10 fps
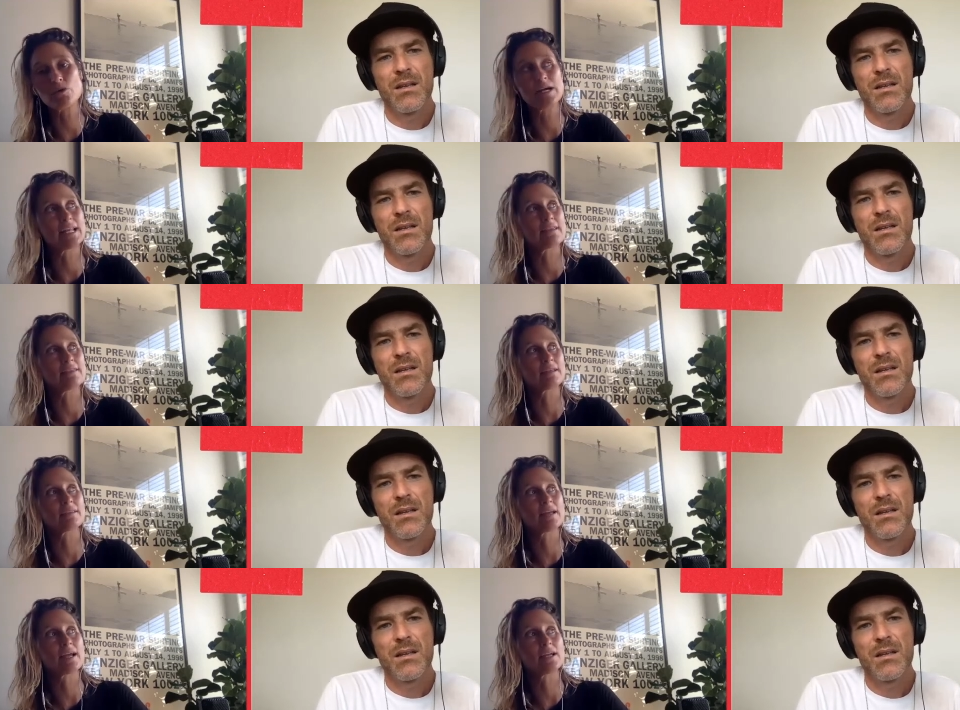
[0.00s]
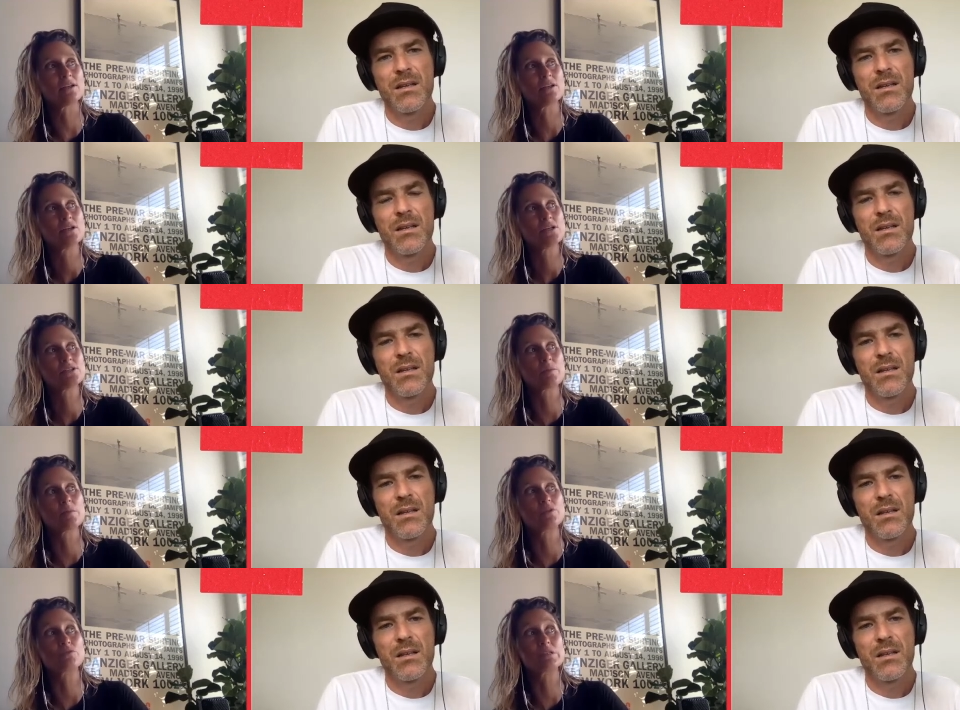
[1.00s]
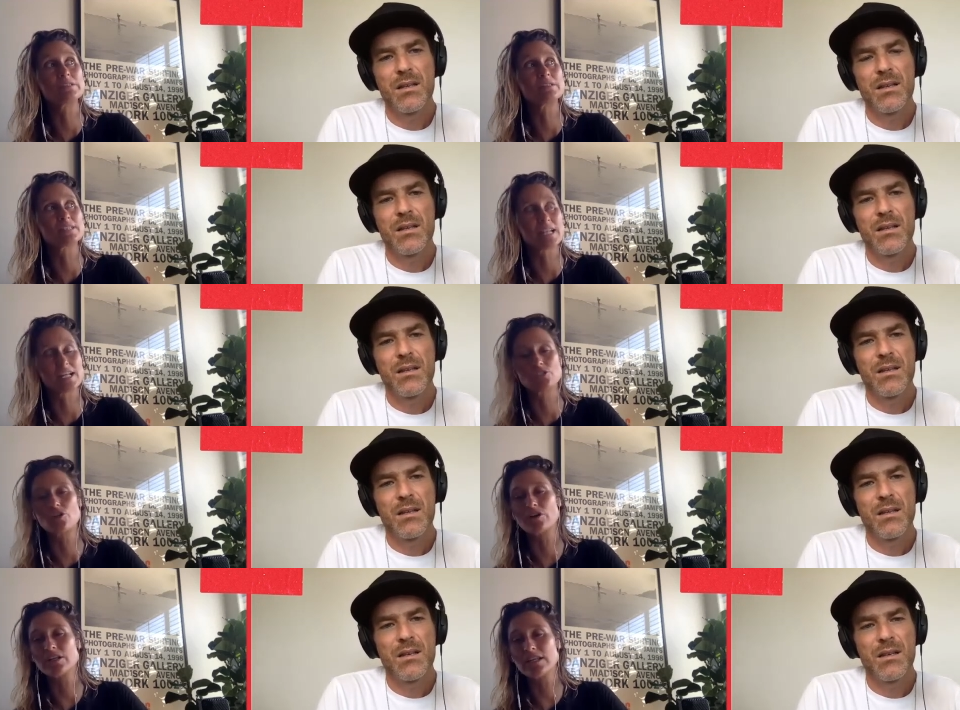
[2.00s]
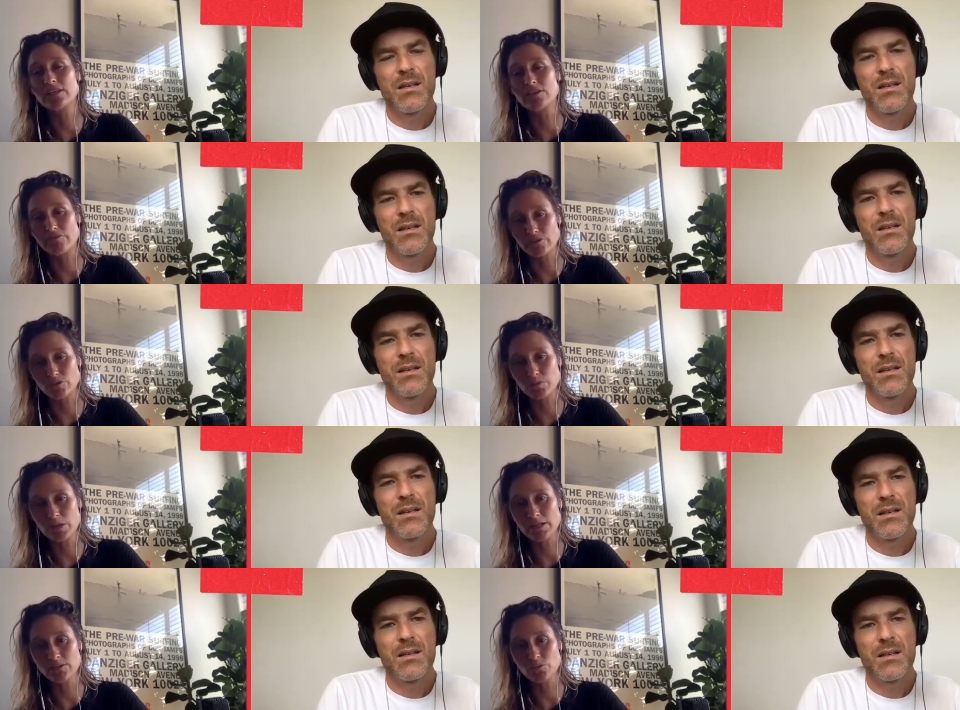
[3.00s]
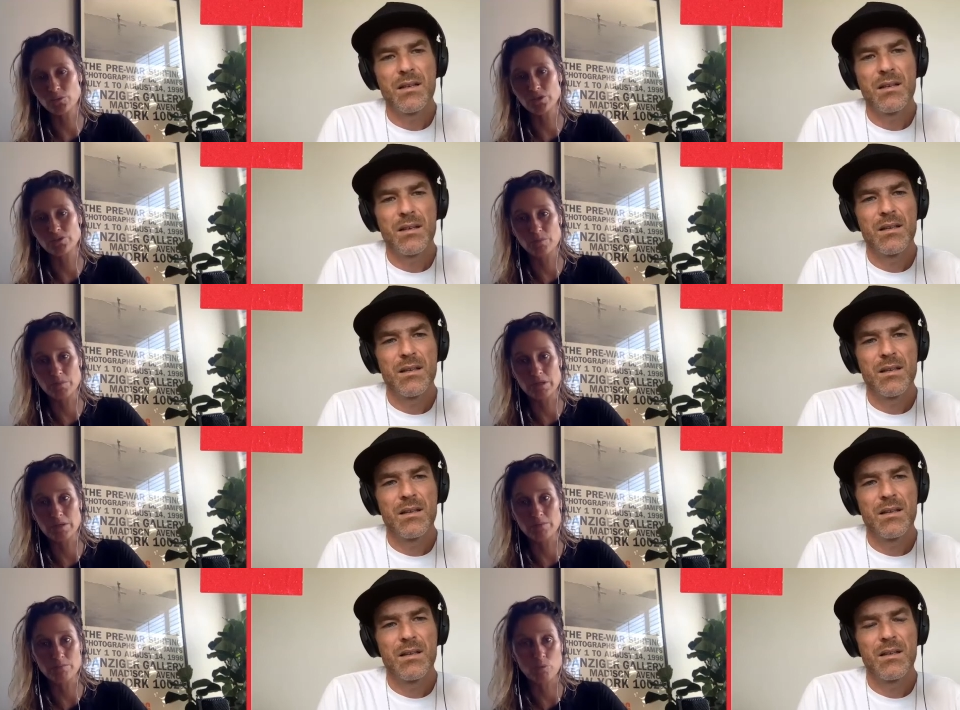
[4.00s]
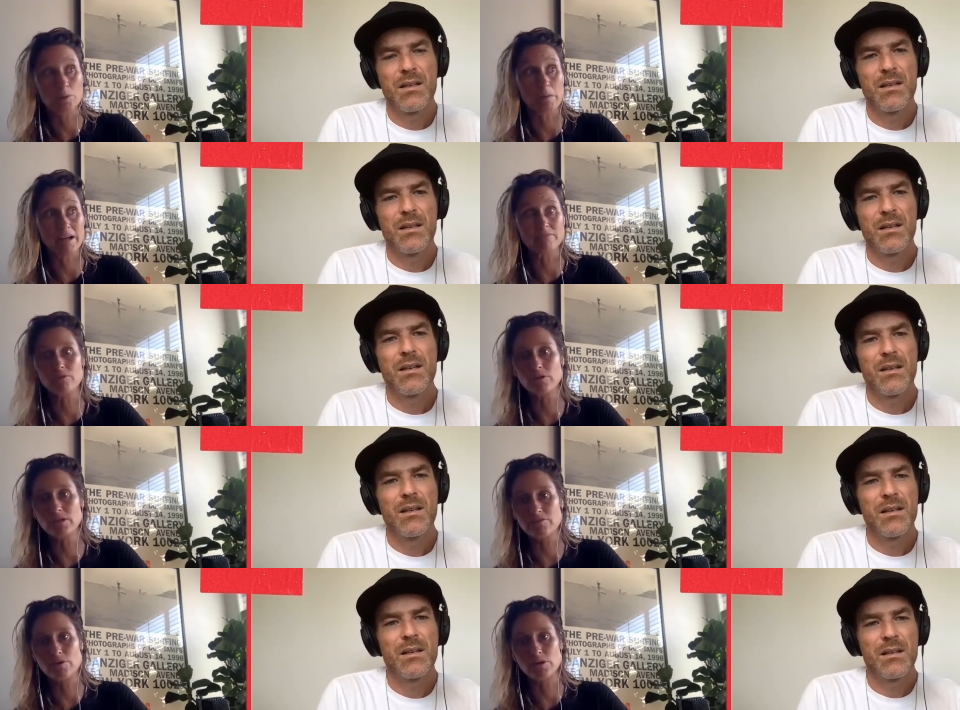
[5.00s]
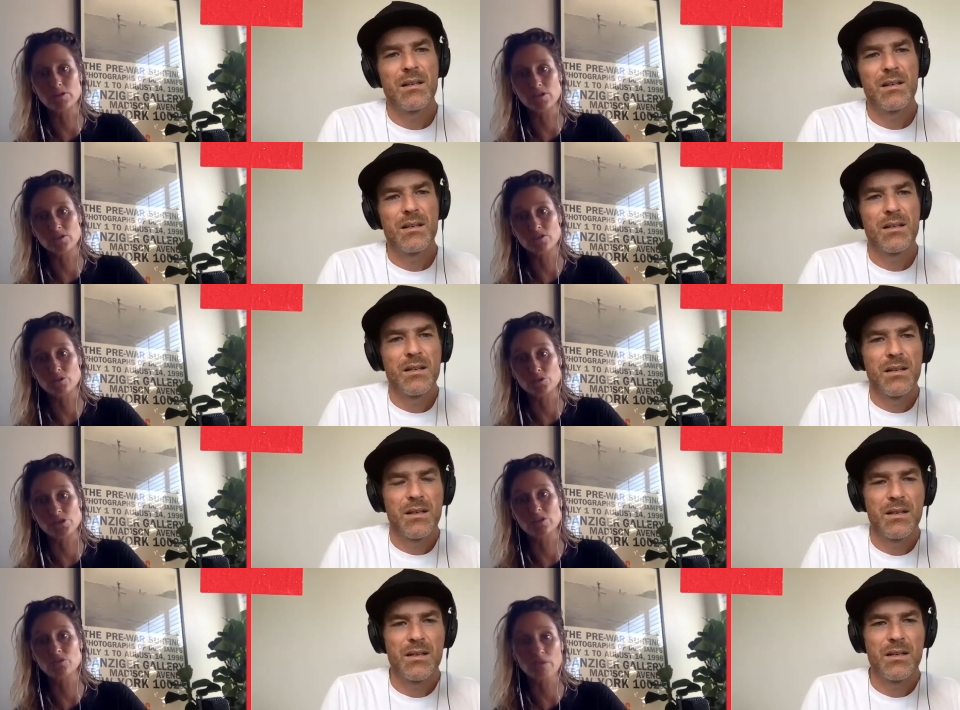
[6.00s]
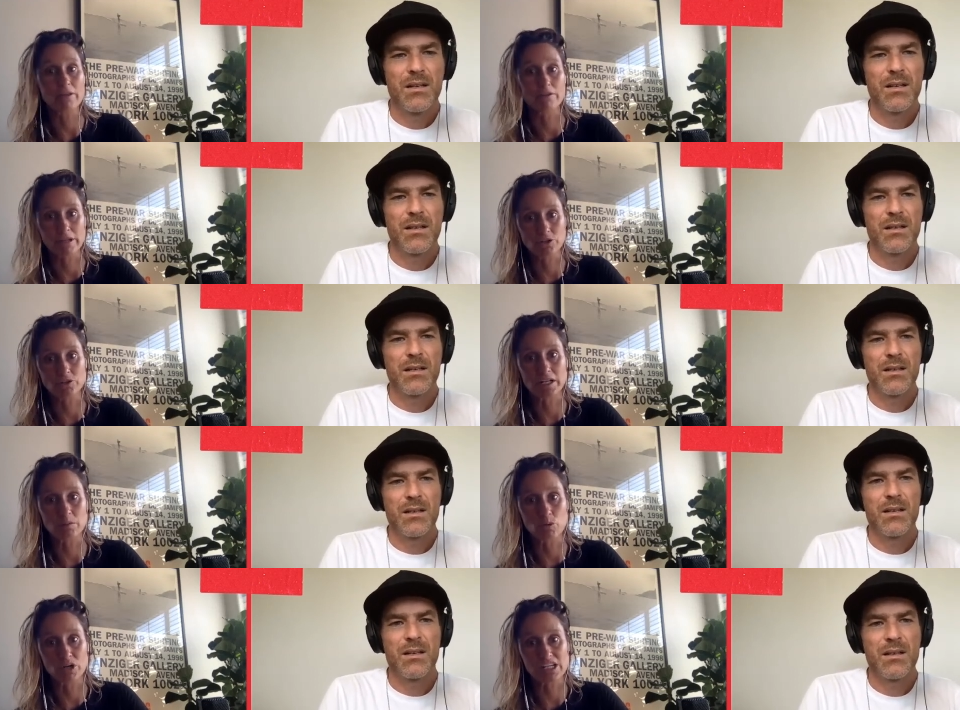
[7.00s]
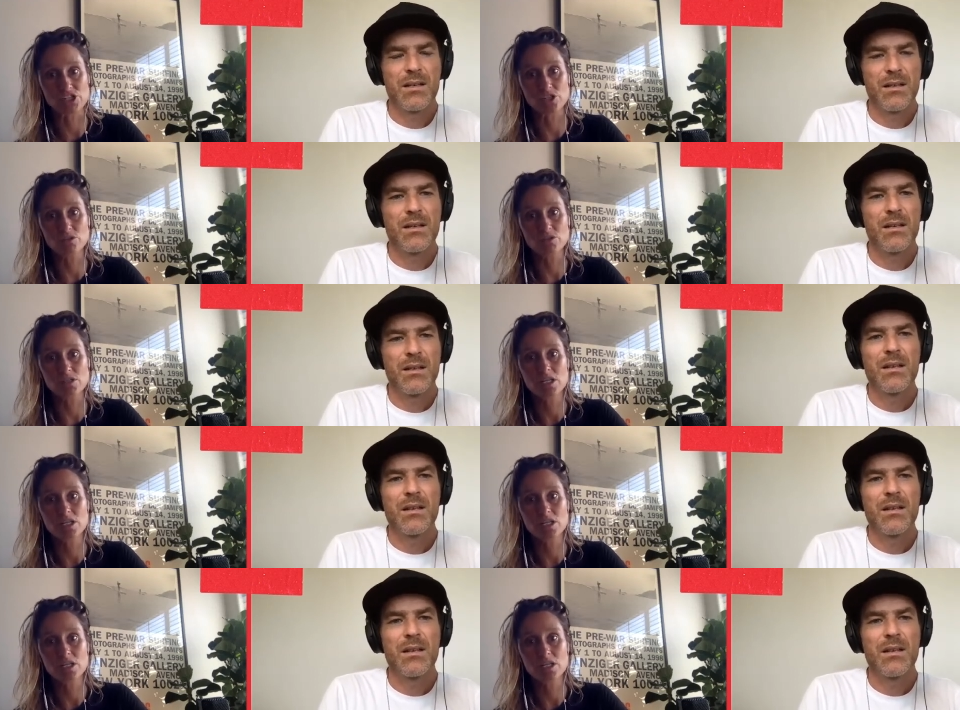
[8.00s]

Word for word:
Speaker 1: And I think that some of the reasons that I started it in the first place were to be more mindful and to focus on solutions rather than creating more issues.